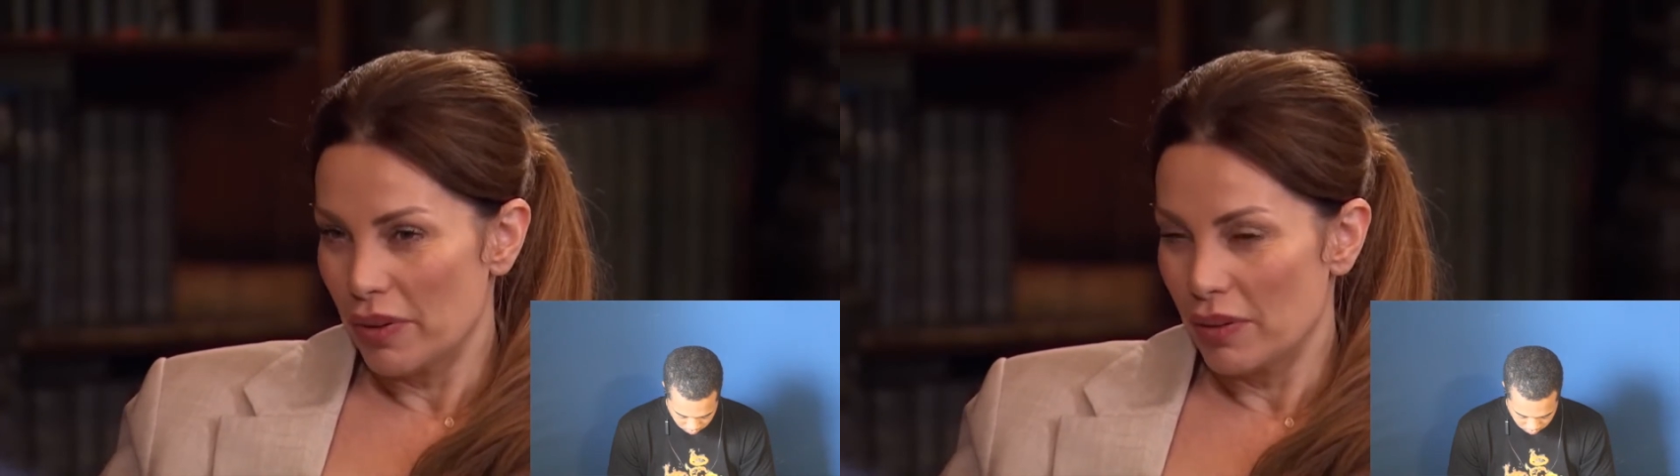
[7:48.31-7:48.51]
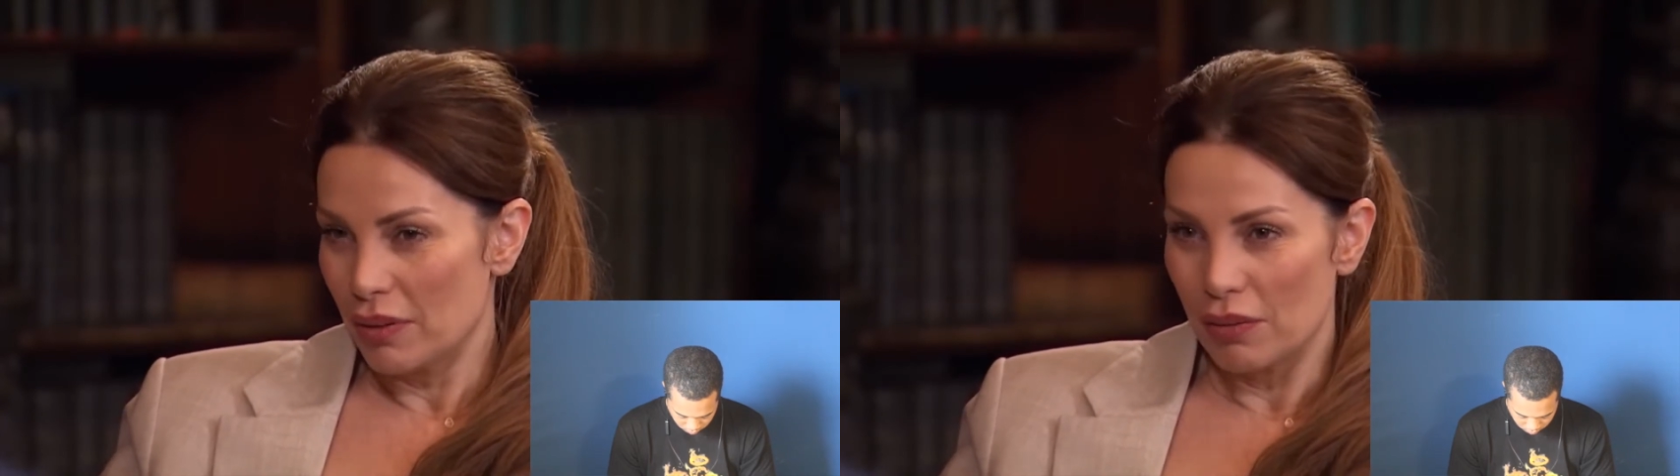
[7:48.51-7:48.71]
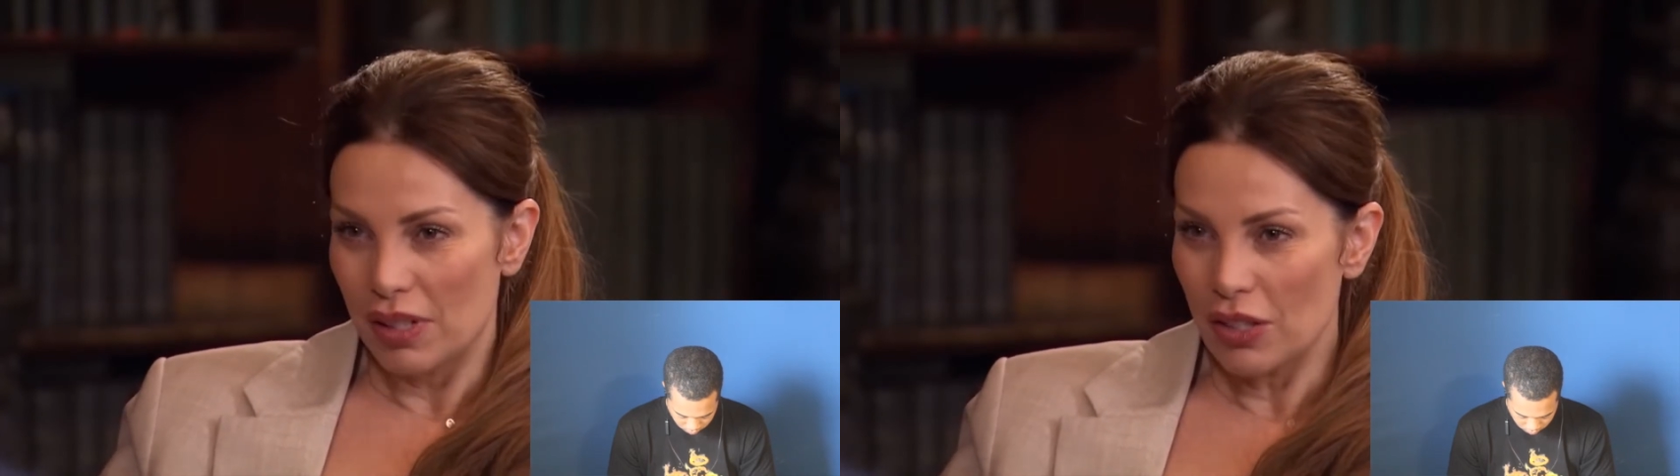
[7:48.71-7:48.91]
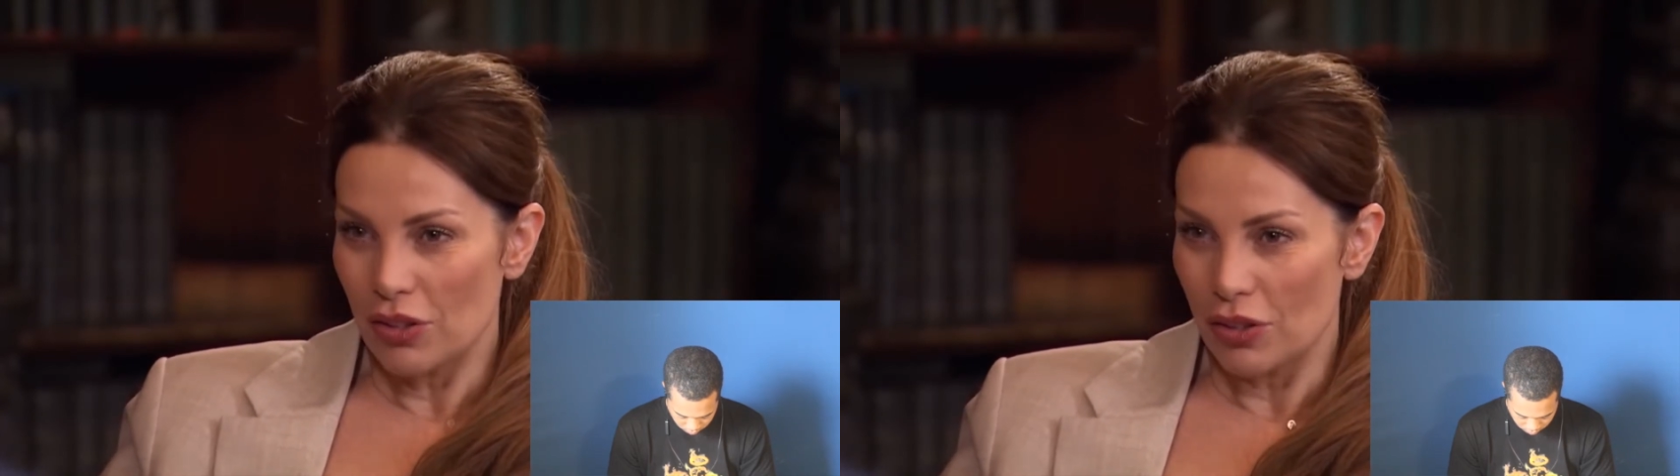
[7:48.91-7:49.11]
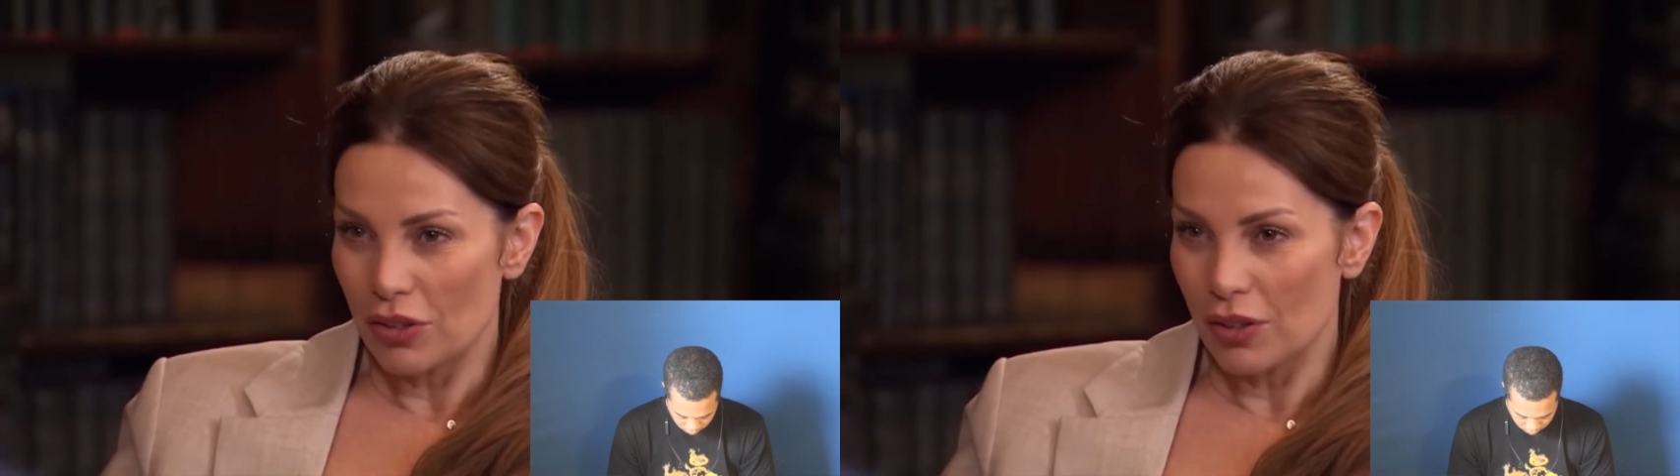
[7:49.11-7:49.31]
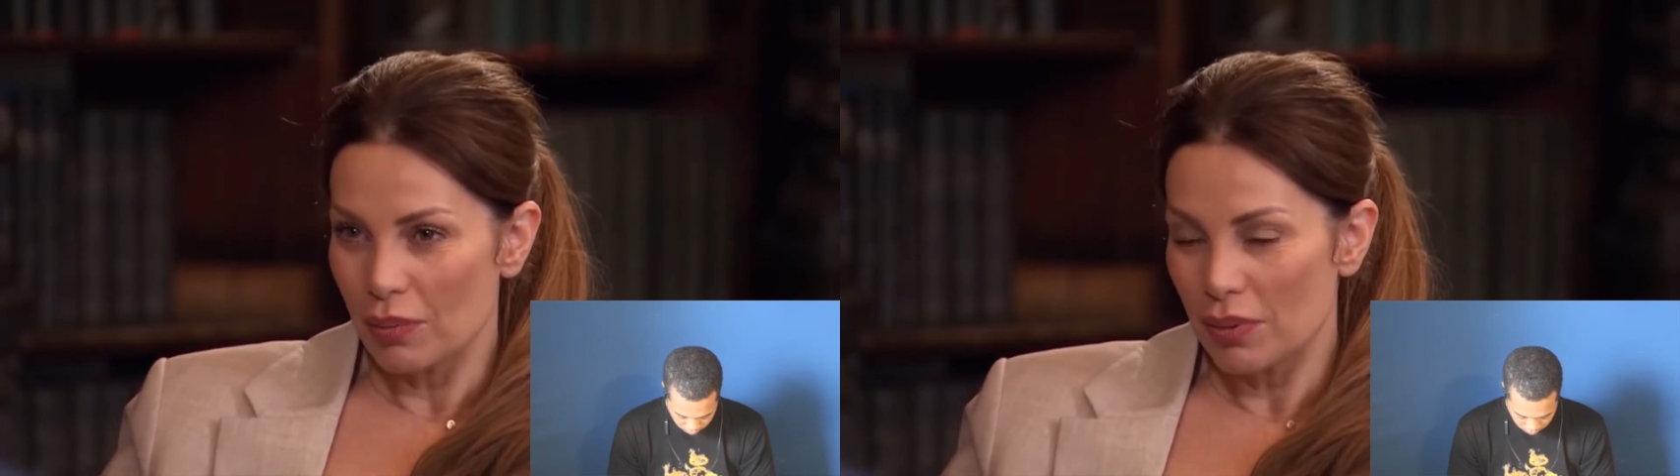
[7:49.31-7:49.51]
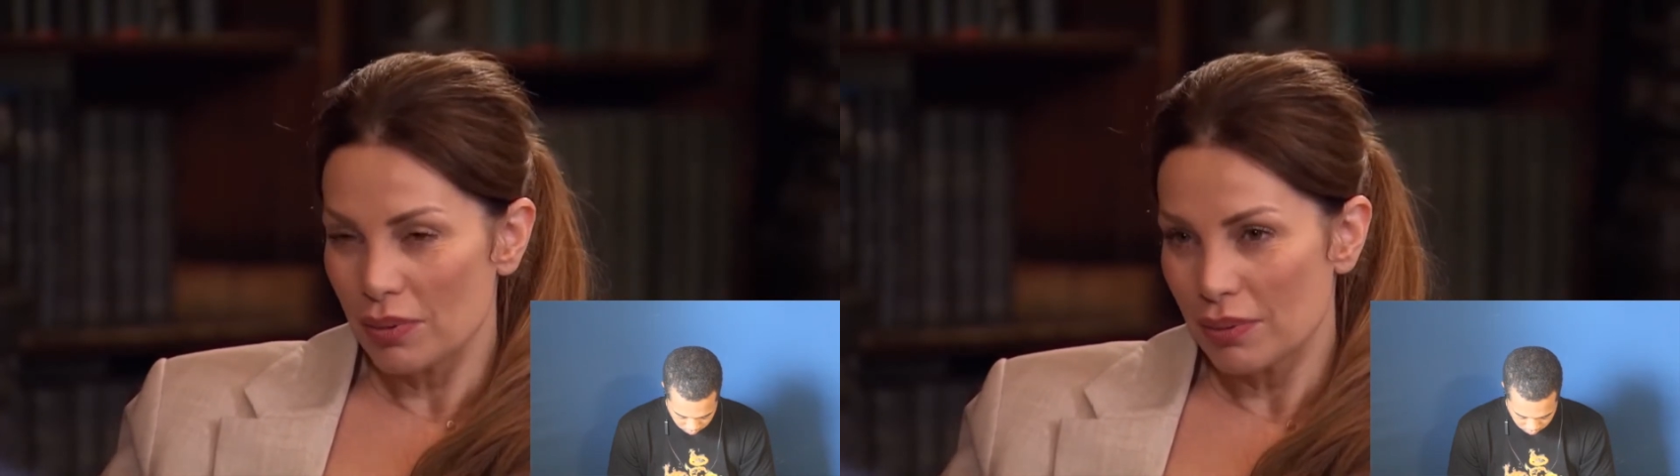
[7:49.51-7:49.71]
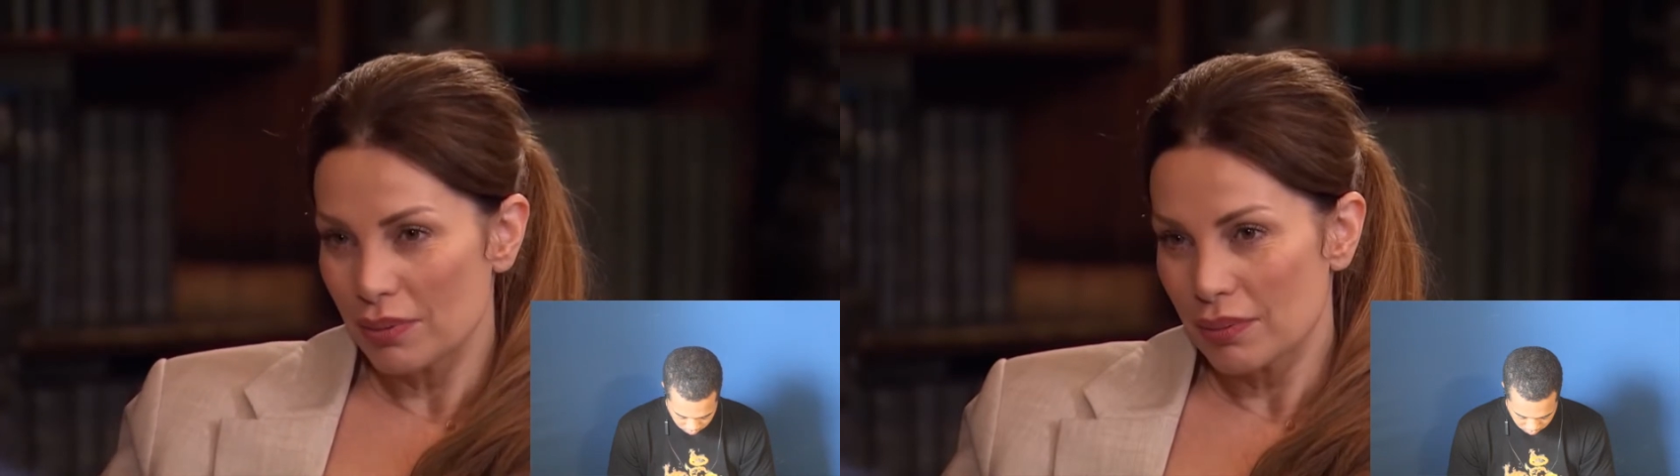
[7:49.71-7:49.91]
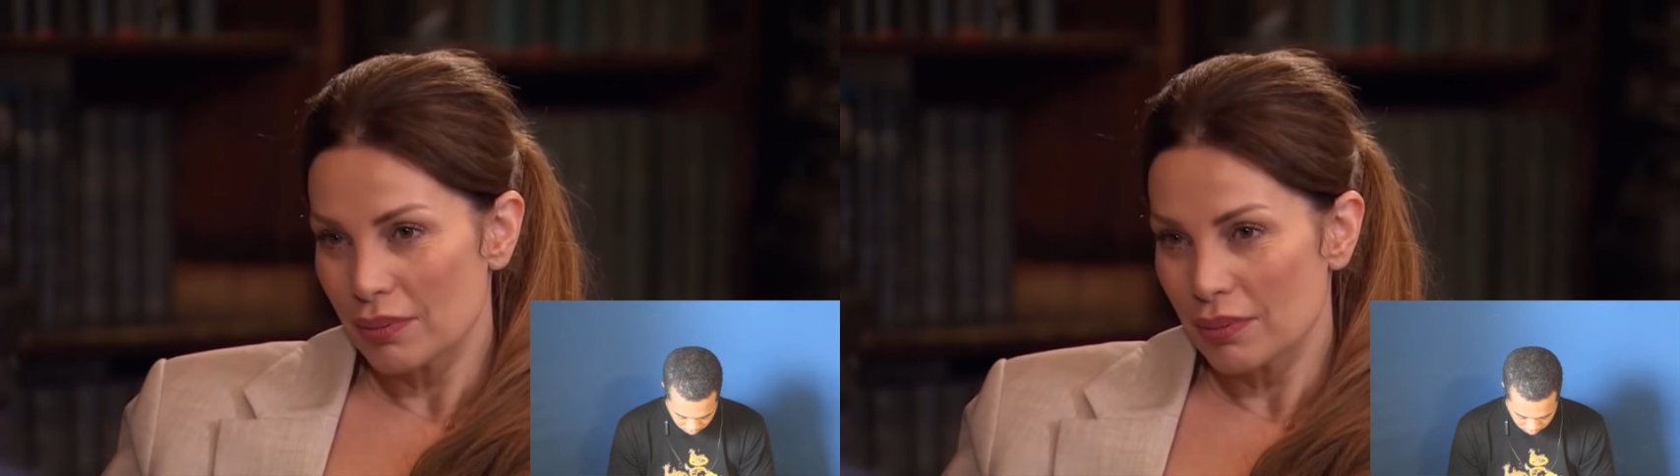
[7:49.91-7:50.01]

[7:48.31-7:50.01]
a relationship. The thing is, I